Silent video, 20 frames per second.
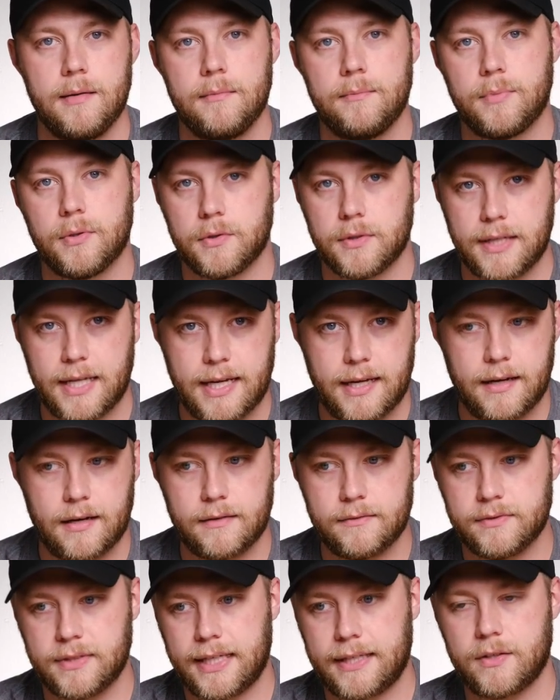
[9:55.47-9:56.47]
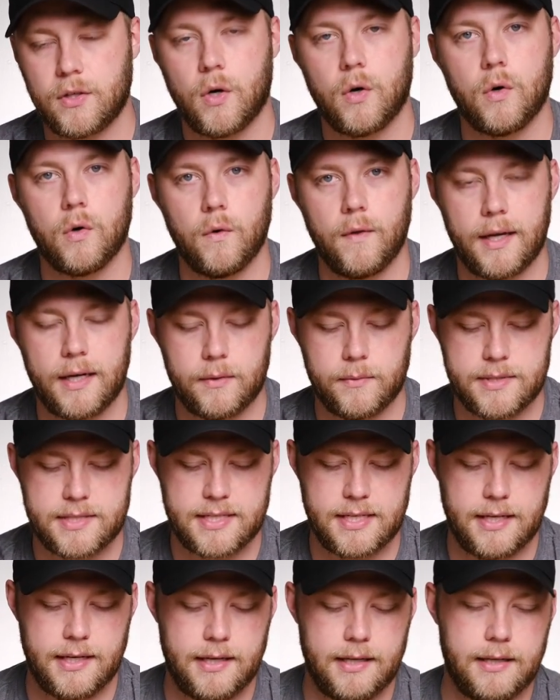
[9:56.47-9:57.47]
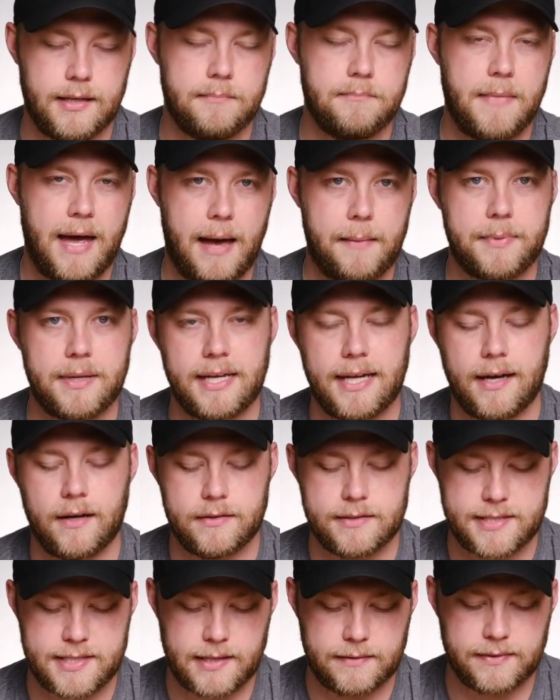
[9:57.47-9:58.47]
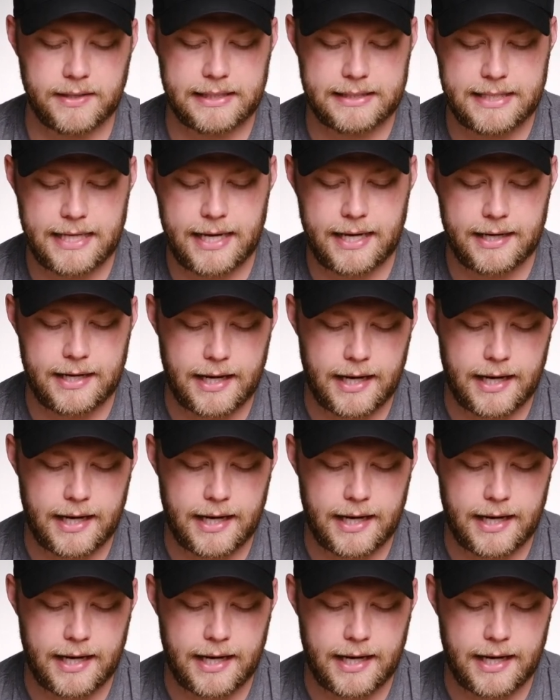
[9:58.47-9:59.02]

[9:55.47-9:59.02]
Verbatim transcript: pull it out of like the hole that it was in and map it out and stuff like that.